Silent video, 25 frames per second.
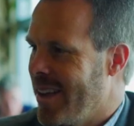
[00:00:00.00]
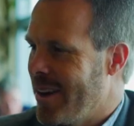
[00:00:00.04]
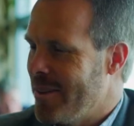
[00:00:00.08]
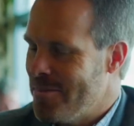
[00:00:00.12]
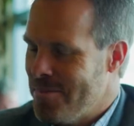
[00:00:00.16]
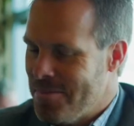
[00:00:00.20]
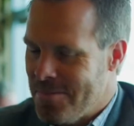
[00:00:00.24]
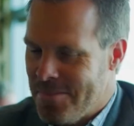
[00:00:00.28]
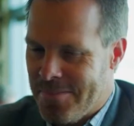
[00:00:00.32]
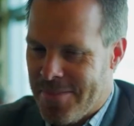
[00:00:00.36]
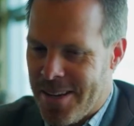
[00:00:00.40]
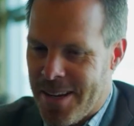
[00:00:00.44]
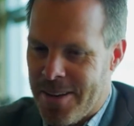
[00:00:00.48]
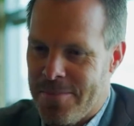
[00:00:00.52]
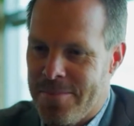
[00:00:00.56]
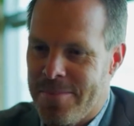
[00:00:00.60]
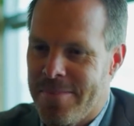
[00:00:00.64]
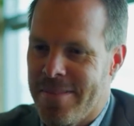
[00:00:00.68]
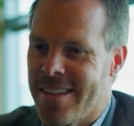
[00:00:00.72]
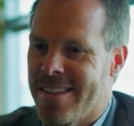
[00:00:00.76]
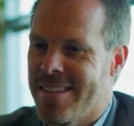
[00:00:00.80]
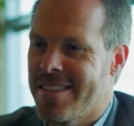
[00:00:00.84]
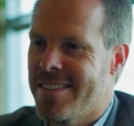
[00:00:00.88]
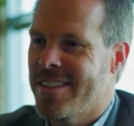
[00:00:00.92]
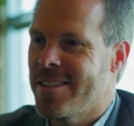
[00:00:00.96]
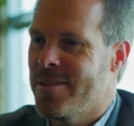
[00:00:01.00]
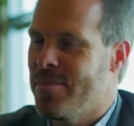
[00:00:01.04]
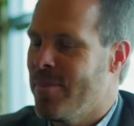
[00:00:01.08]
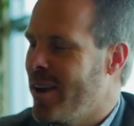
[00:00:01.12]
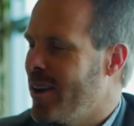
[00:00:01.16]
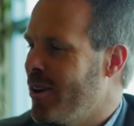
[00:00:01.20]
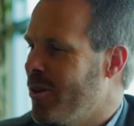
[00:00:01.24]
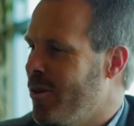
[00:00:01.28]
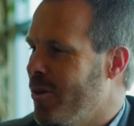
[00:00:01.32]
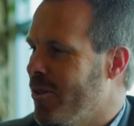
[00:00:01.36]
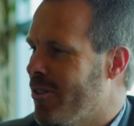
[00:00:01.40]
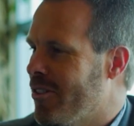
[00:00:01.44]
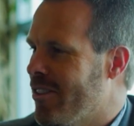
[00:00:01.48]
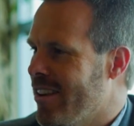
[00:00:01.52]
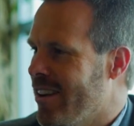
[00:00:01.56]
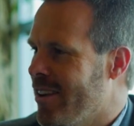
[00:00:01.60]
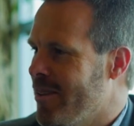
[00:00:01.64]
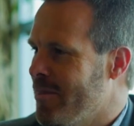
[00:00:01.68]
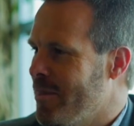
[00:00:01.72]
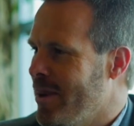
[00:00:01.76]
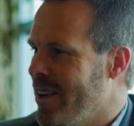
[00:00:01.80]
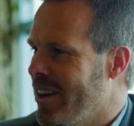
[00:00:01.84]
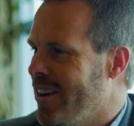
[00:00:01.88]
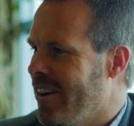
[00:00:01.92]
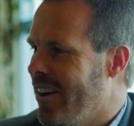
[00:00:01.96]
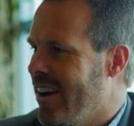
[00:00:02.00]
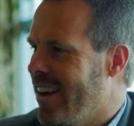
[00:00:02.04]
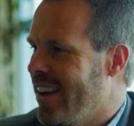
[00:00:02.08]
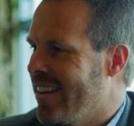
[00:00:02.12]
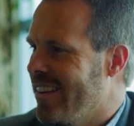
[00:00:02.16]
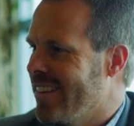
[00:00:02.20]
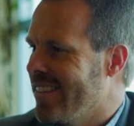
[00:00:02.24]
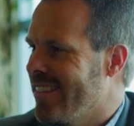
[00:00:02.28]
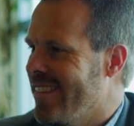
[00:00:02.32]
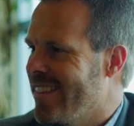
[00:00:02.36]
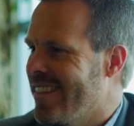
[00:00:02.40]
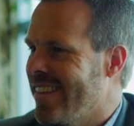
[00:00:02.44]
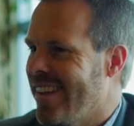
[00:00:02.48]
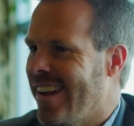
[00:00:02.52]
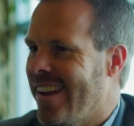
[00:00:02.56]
Yep, yep. This is my old stomping grounds.